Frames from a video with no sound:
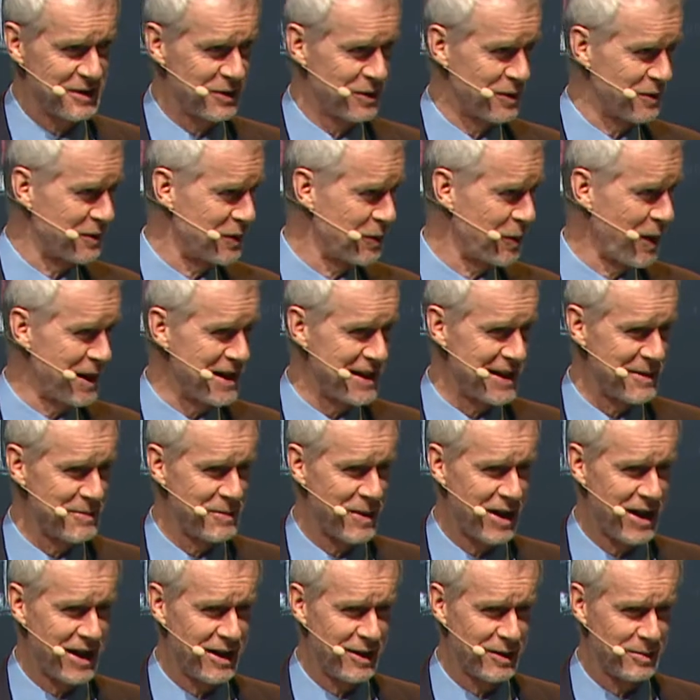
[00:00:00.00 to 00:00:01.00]
of
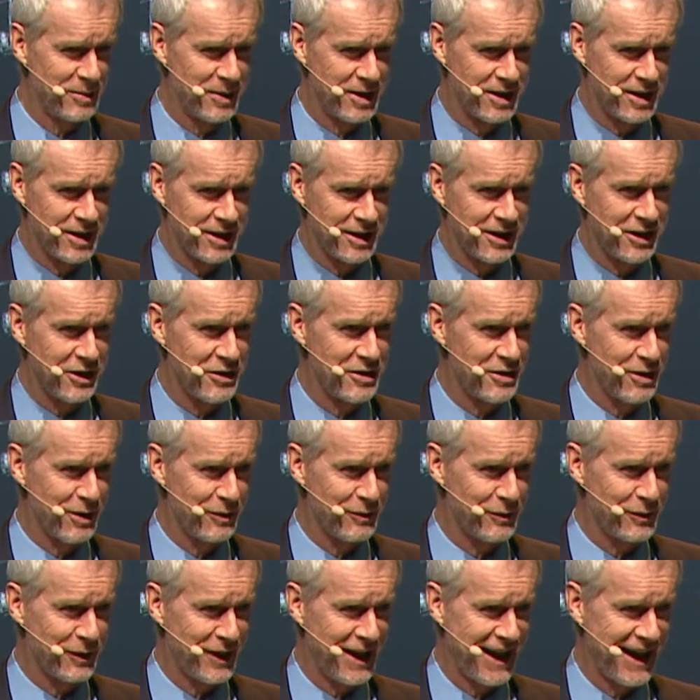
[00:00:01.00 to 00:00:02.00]
20-mile mark. You're not
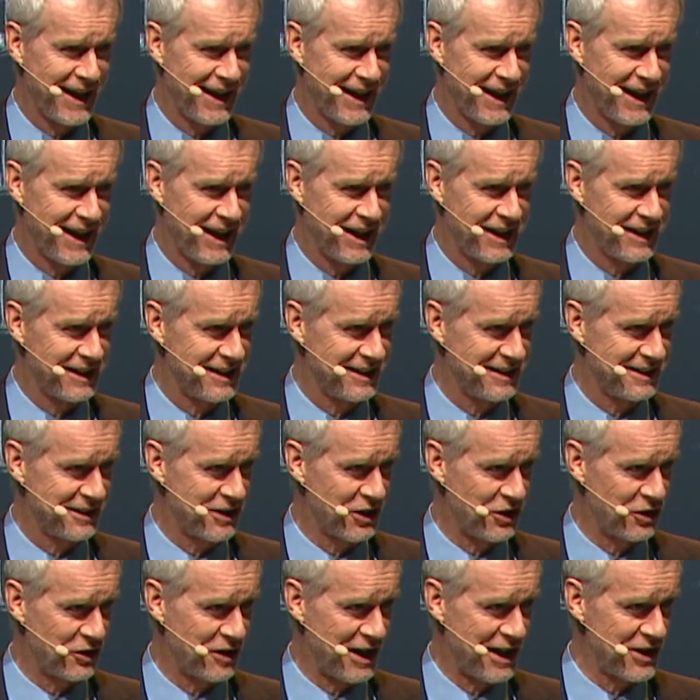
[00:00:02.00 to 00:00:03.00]
flagging.
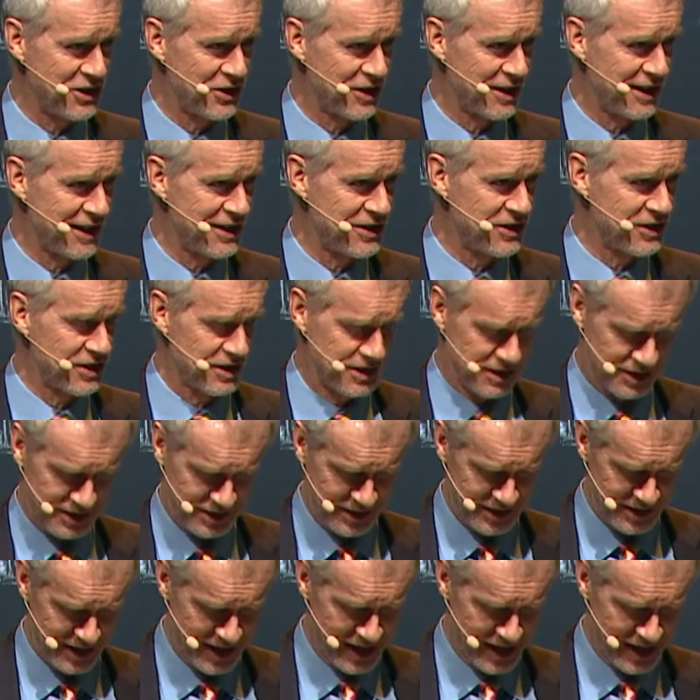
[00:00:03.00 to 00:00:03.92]
Congratulations.